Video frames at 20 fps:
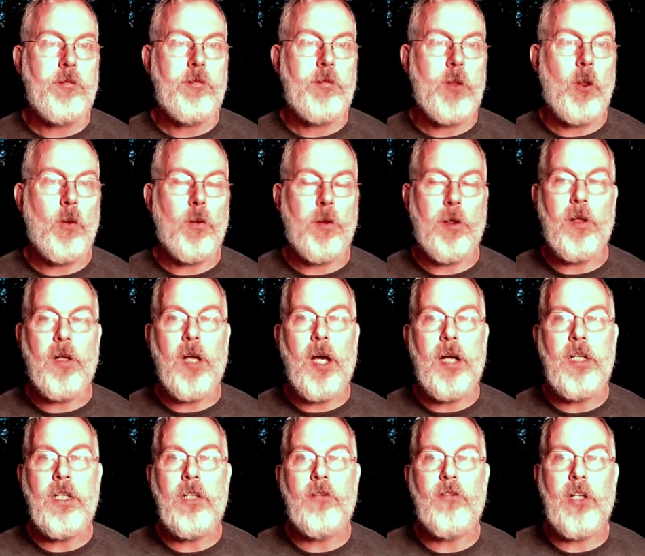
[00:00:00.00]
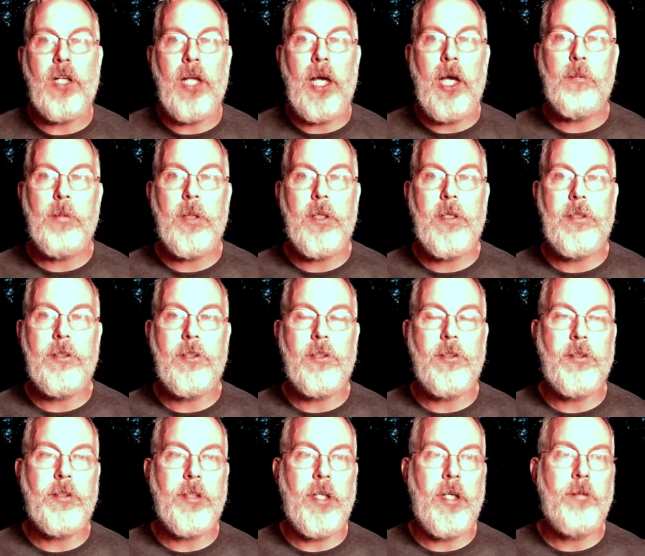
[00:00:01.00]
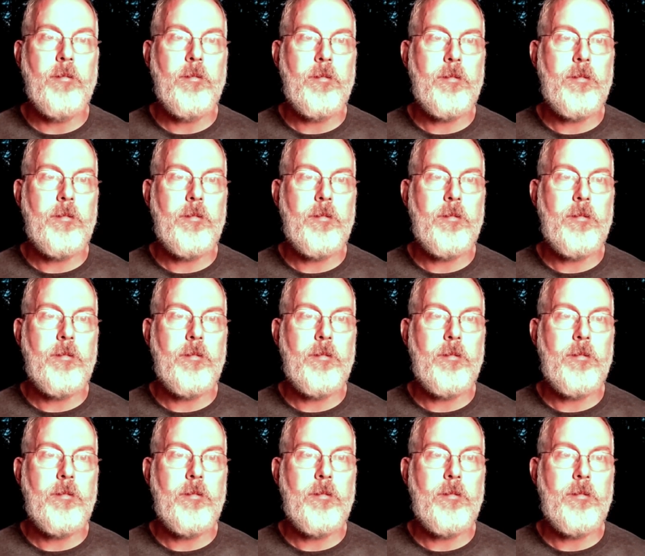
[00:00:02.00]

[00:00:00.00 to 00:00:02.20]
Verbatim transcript: or the lighting of a lamp, I should say.